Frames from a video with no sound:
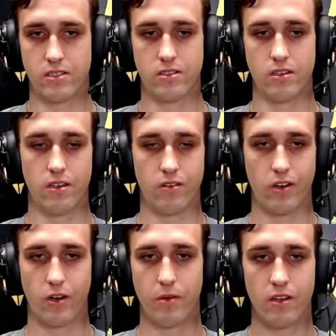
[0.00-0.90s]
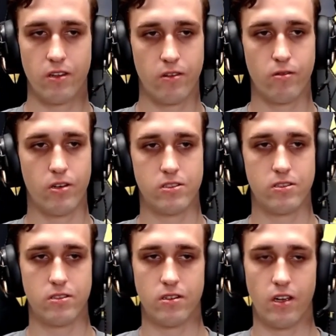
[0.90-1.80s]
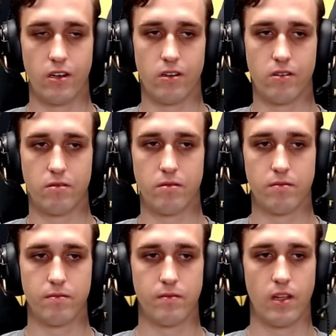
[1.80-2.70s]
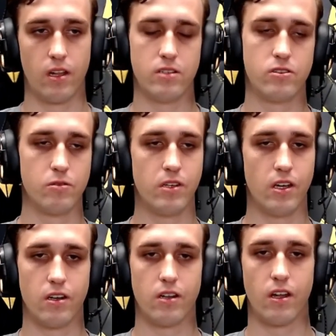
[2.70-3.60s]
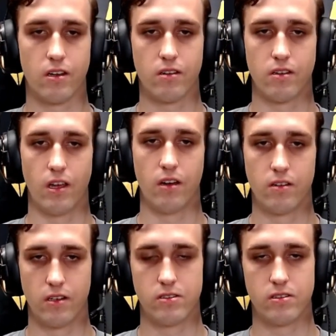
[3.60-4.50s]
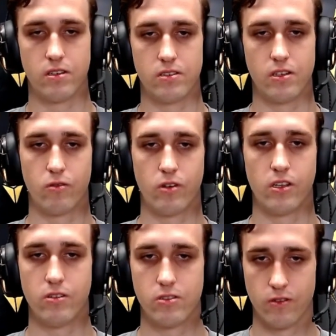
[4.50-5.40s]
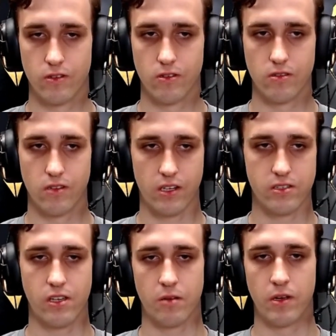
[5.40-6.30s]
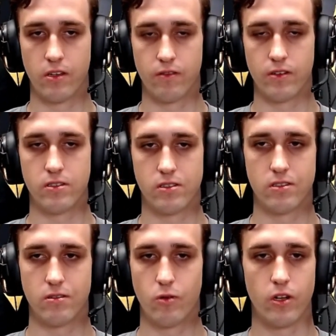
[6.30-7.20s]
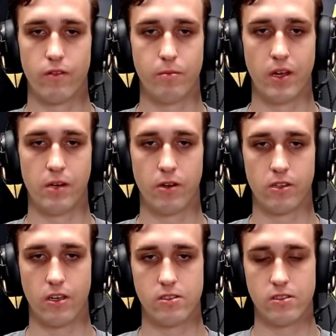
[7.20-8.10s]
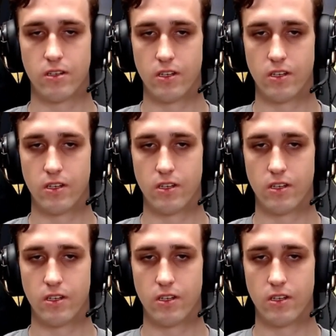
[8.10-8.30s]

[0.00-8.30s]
recommended it to us, and at least to me, and like, yeah, it's a really useful like segment of his one of many podcasts.